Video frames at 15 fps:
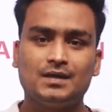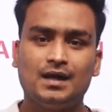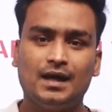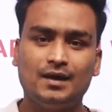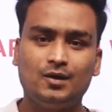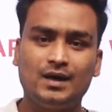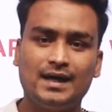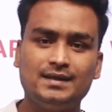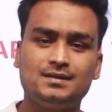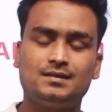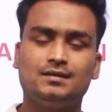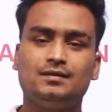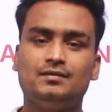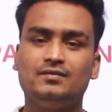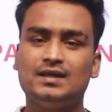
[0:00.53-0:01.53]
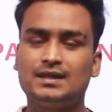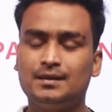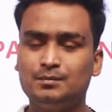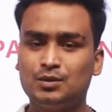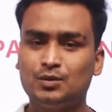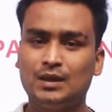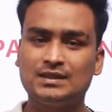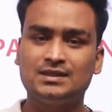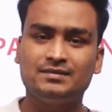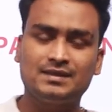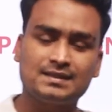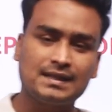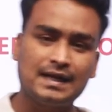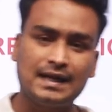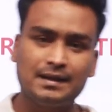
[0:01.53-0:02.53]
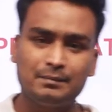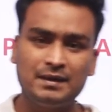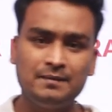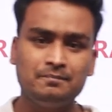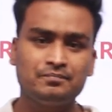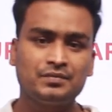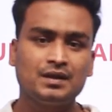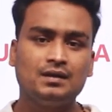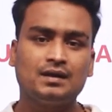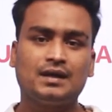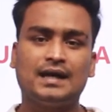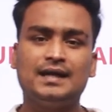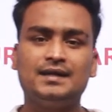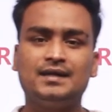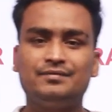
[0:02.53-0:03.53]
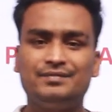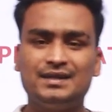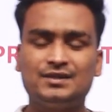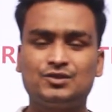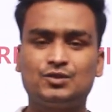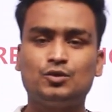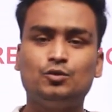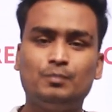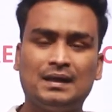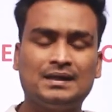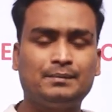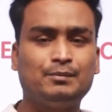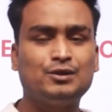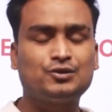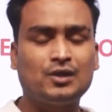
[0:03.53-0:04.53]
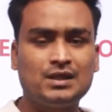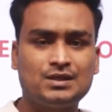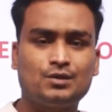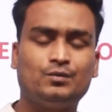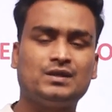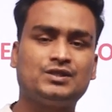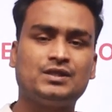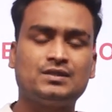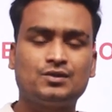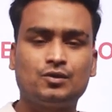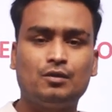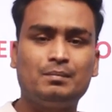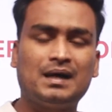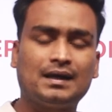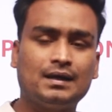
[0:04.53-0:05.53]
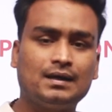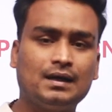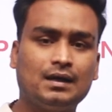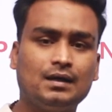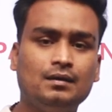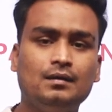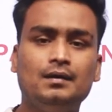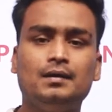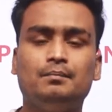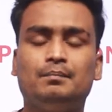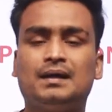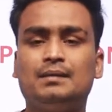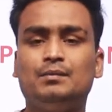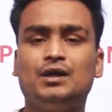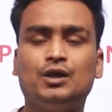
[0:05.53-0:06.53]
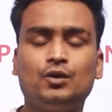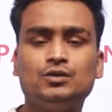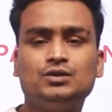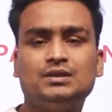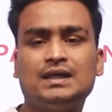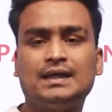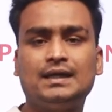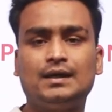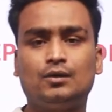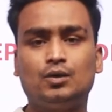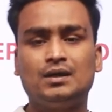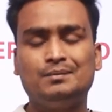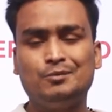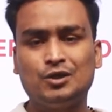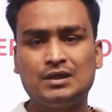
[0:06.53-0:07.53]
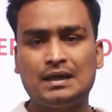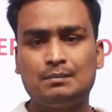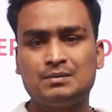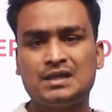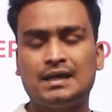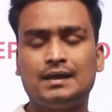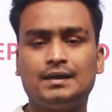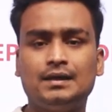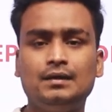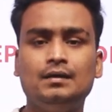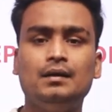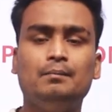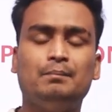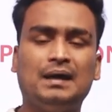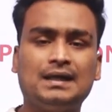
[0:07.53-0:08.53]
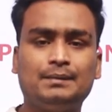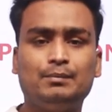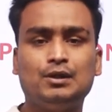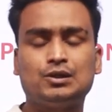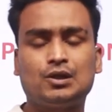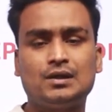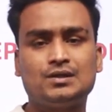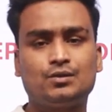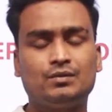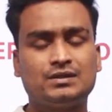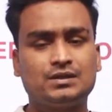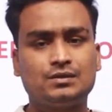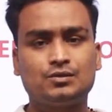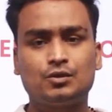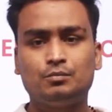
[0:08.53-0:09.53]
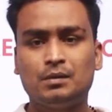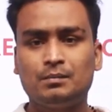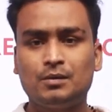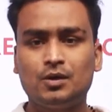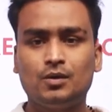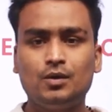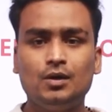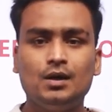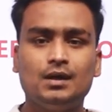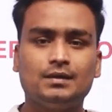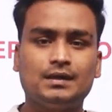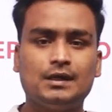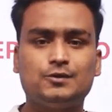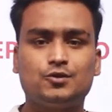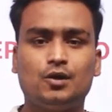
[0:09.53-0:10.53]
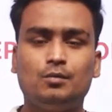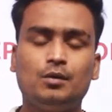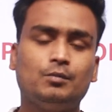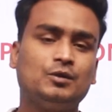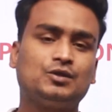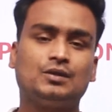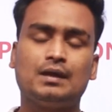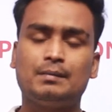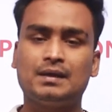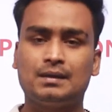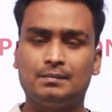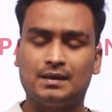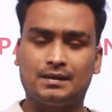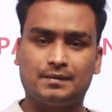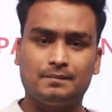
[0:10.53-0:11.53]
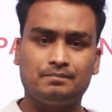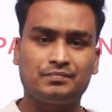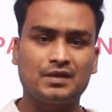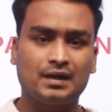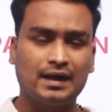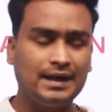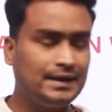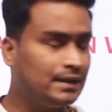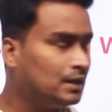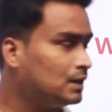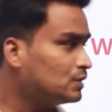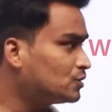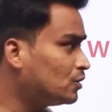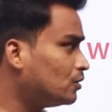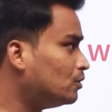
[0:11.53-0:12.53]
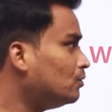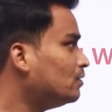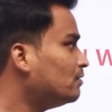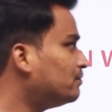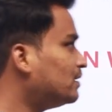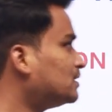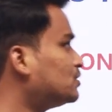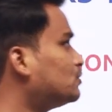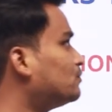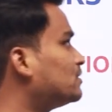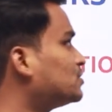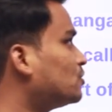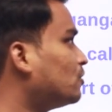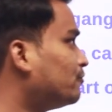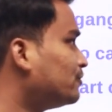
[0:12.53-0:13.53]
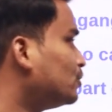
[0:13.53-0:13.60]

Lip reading: Hello guys, welcome to Achievers Academy. Current affairs through multiple choice questions lo baganga manam ee roju jarigina konni mukhya amshalani multiple choice questions rupamlo telusukobothunnam annamata, right? So first question of